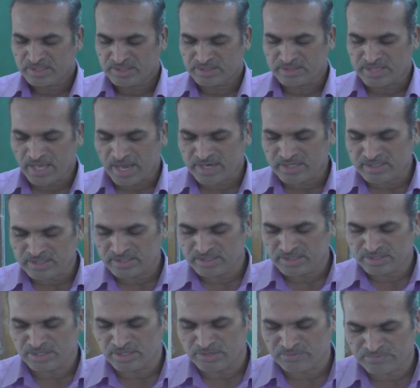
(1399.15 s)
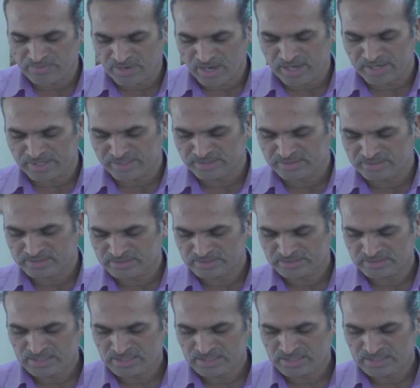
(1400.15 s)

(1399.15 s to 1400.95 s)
that defies